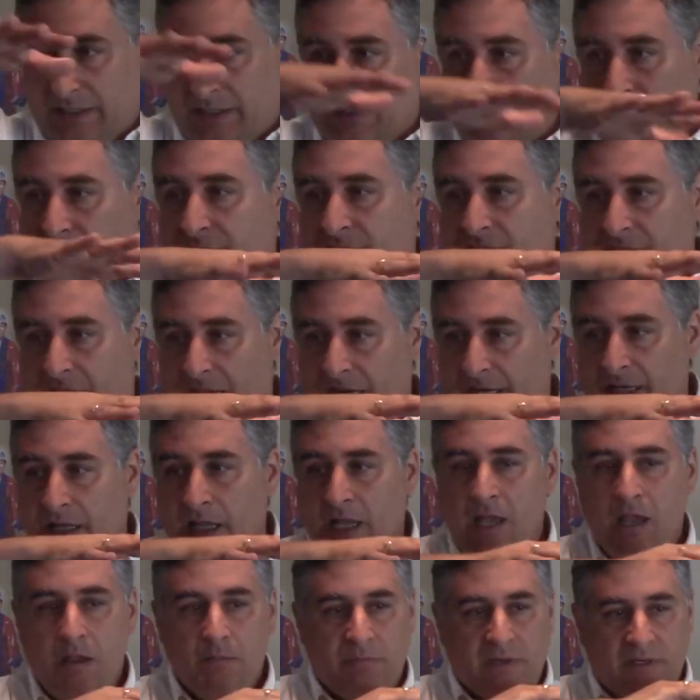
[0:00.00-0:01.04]
a hillside.
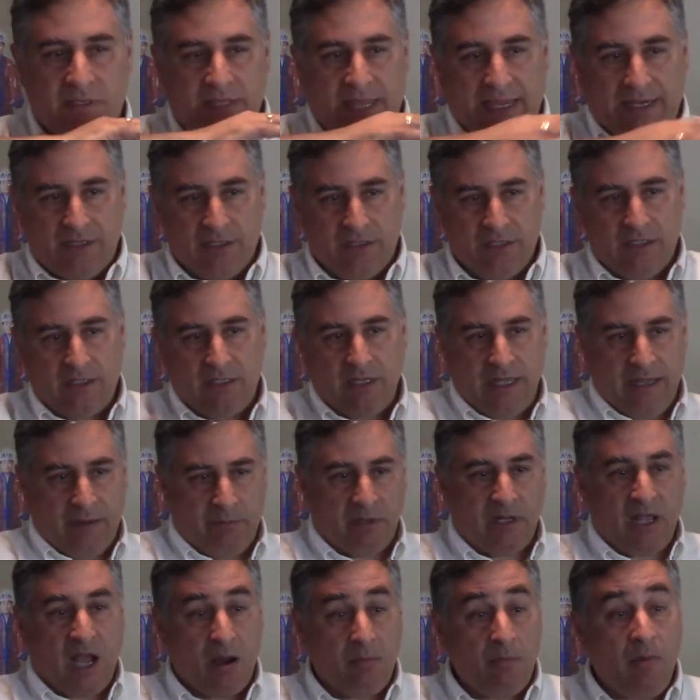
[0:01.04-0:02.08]
But they
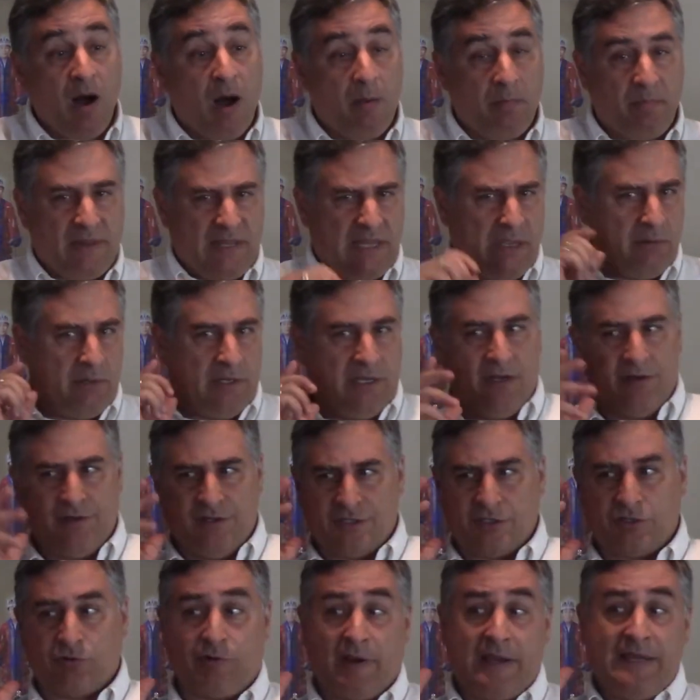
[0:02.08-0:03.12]
would come up and they would hear
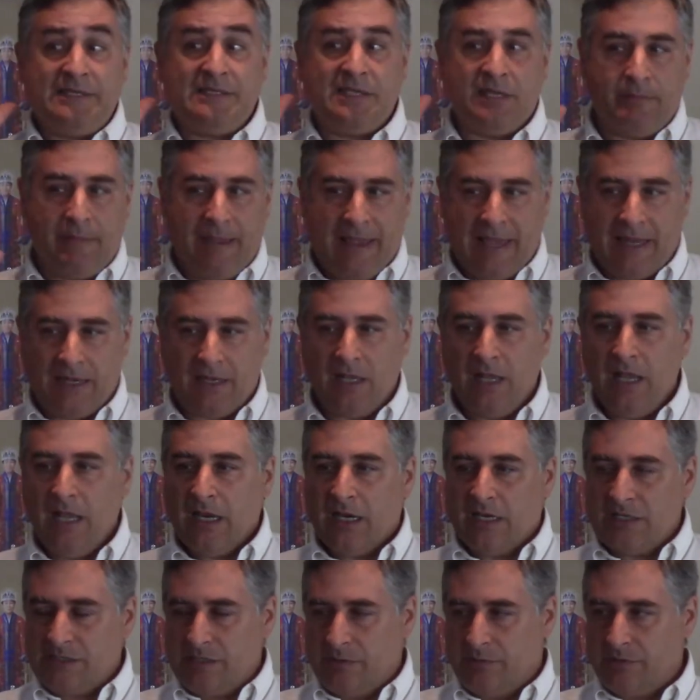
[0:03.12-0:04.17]
this crazy man
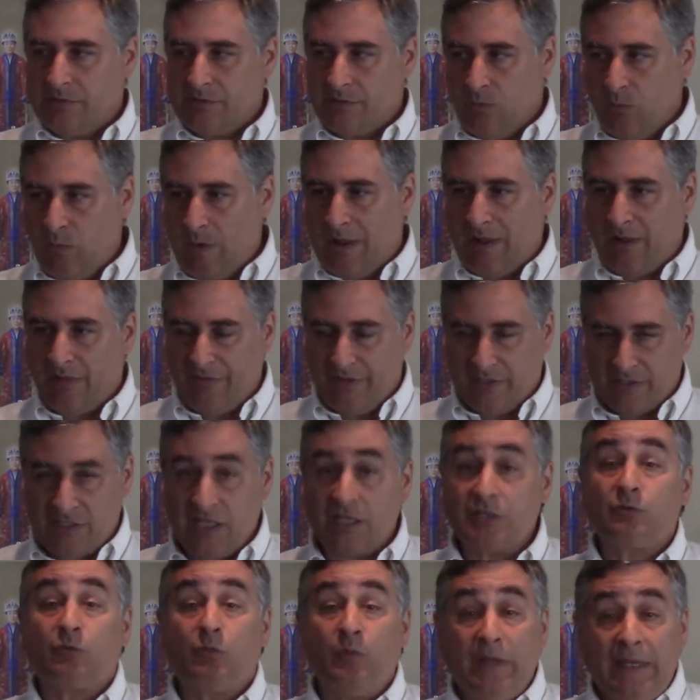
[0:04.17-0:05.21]
because there was a well there. So
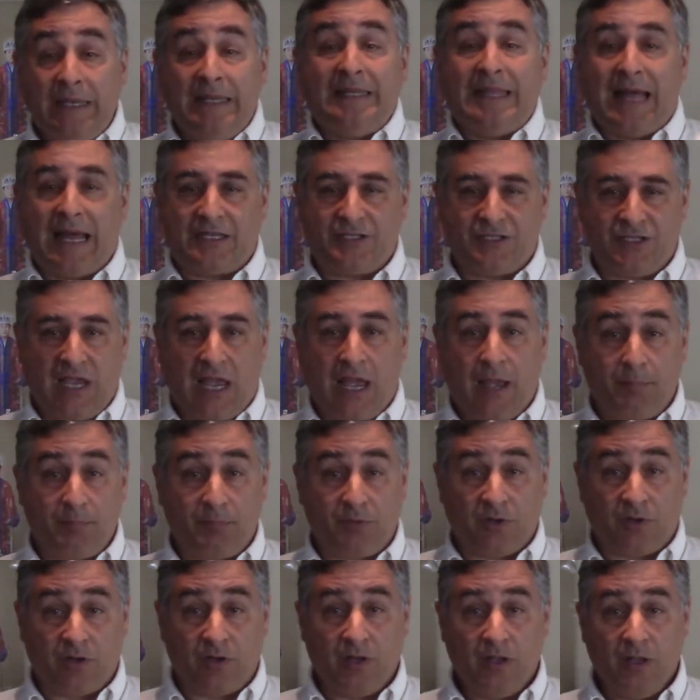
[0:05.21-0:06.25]
let's read that
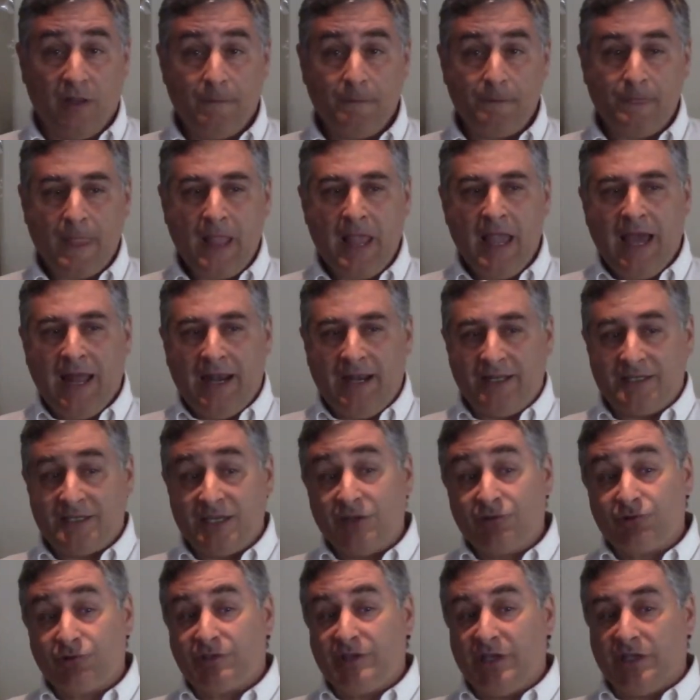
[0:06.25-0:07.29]
chapter. And it's
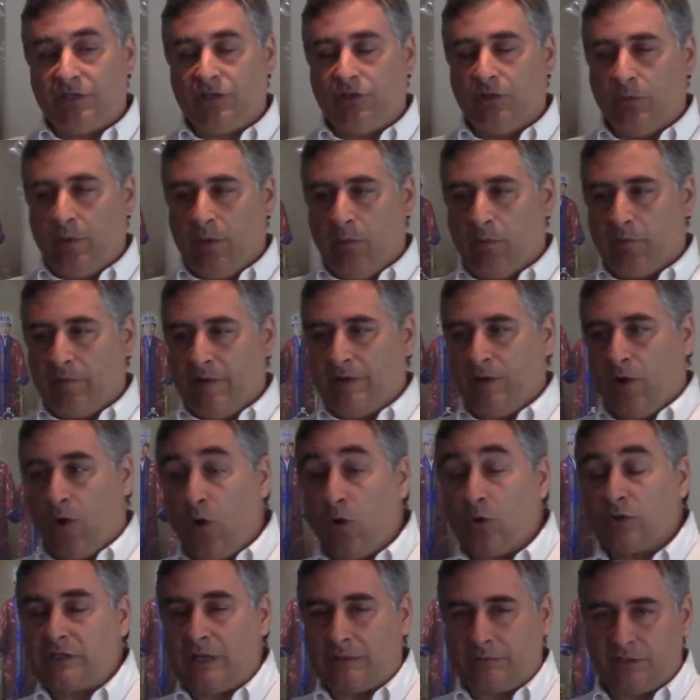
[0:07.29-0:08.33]
interesting too. We won't read the
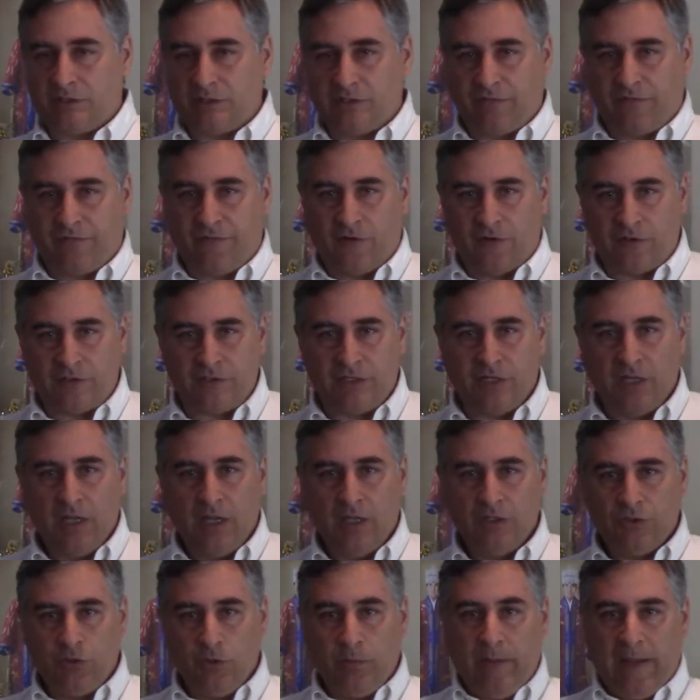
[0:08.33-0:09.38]
whole chapter, just the first
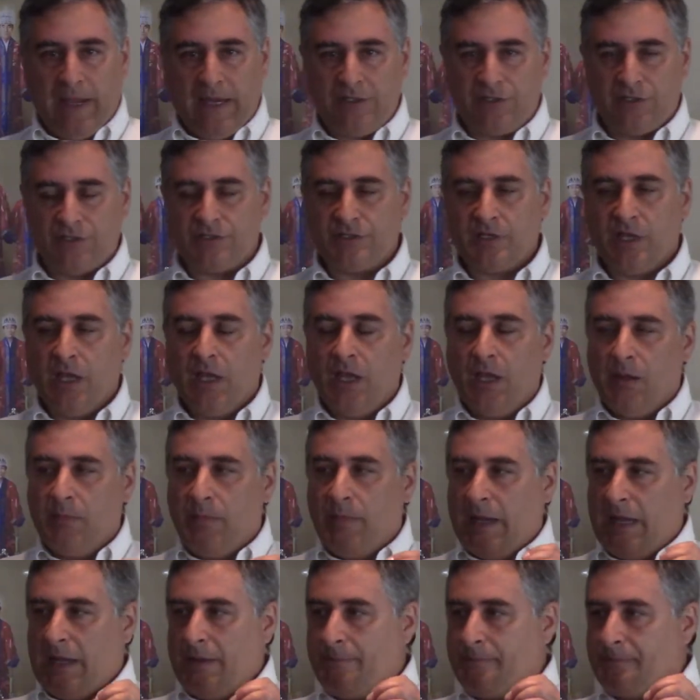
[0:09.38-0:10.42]
2 pages.
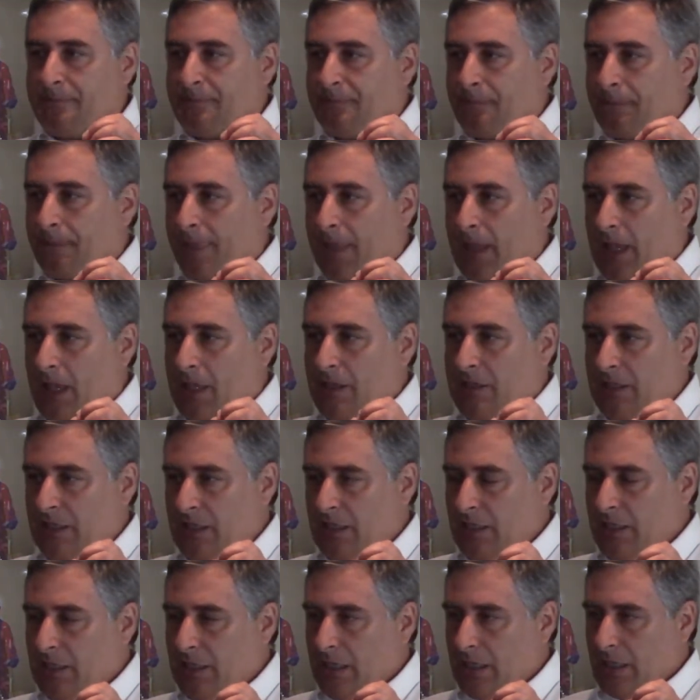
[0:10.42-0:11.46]
But
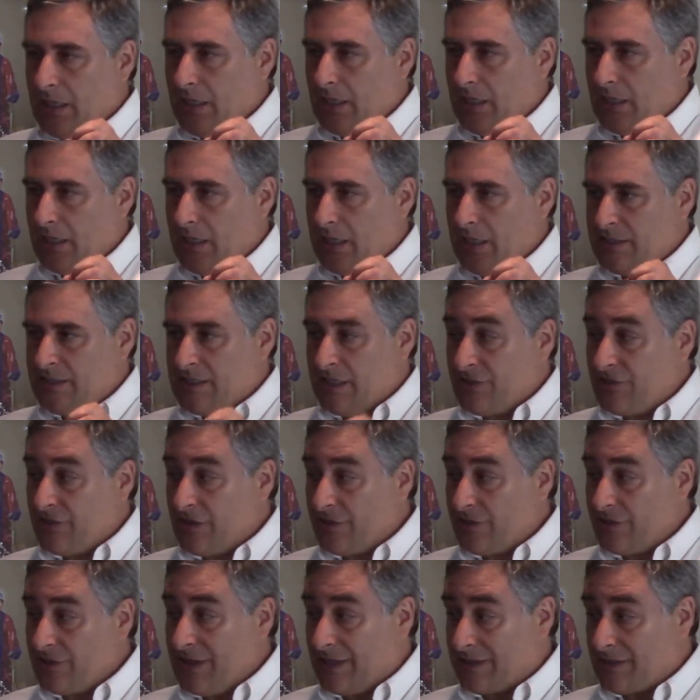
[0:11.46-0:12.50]
it's
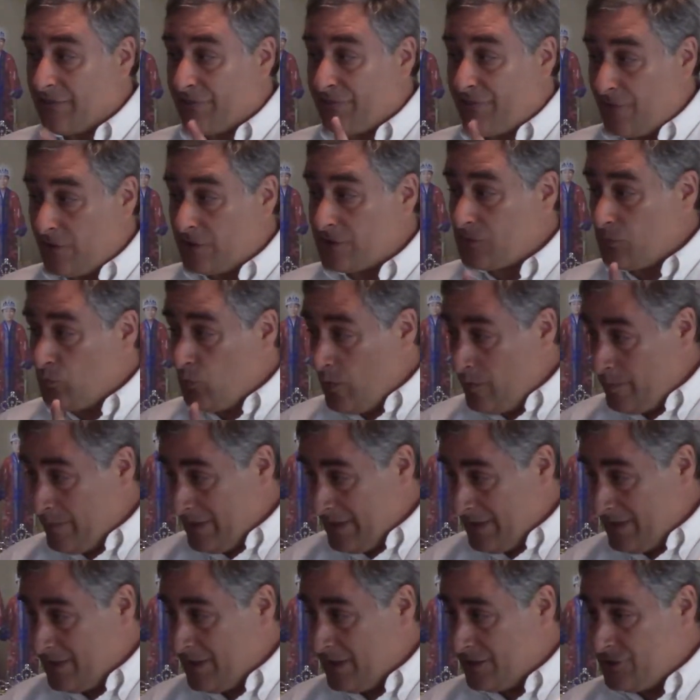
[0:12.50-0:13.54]
interesting that the first
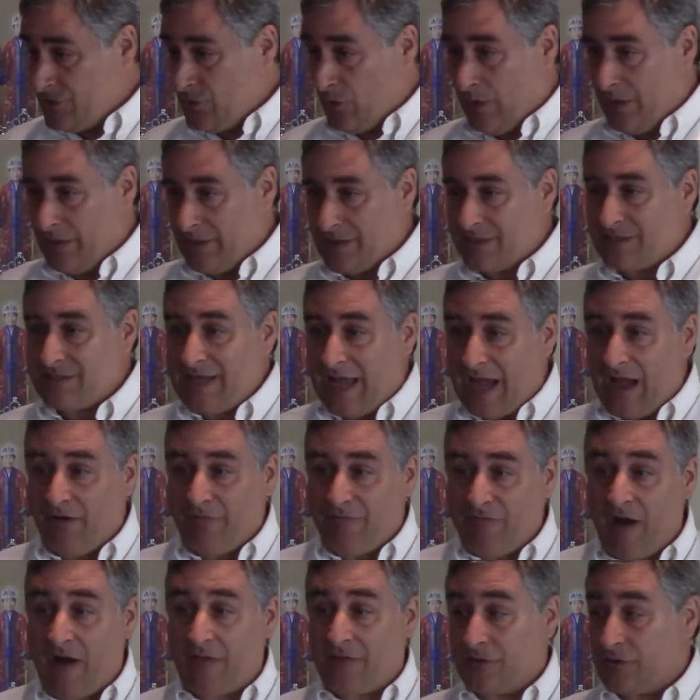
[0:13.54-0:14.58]
woman that joined is now
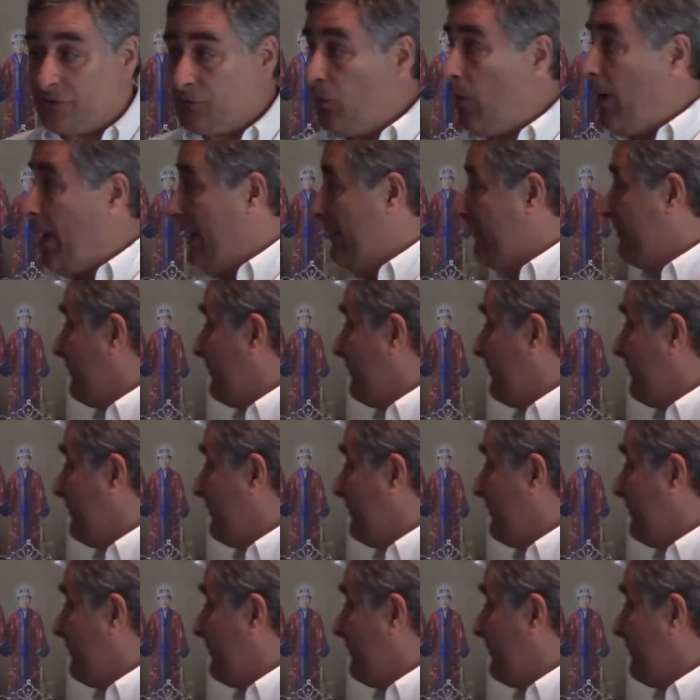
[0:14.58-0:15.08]
Father's wife,